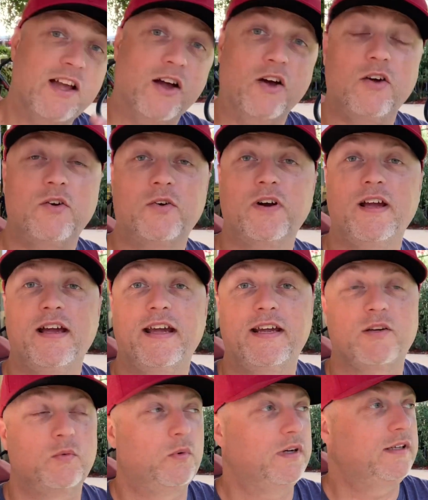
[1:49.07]
All
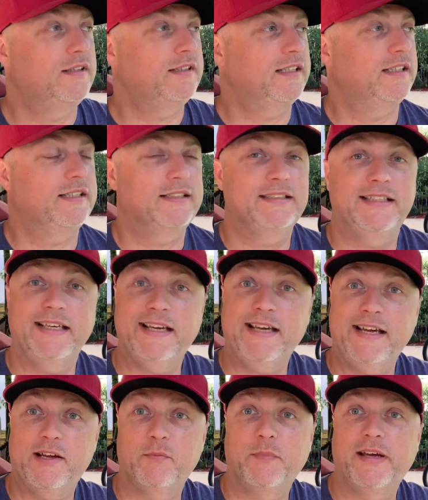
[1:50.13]
right, well,
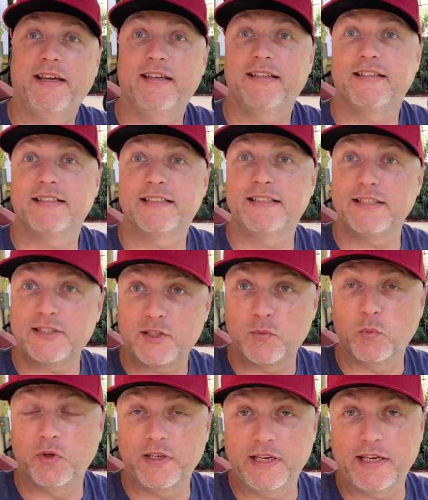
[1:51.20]
my
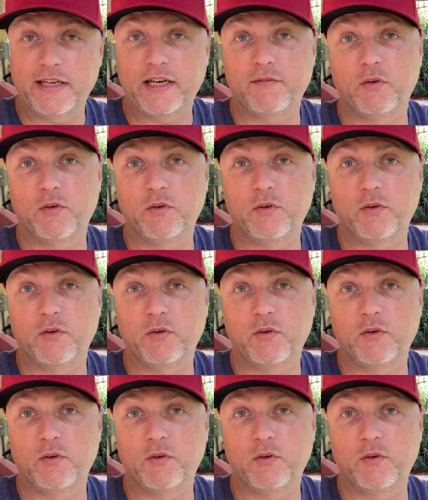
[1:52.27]
system went down.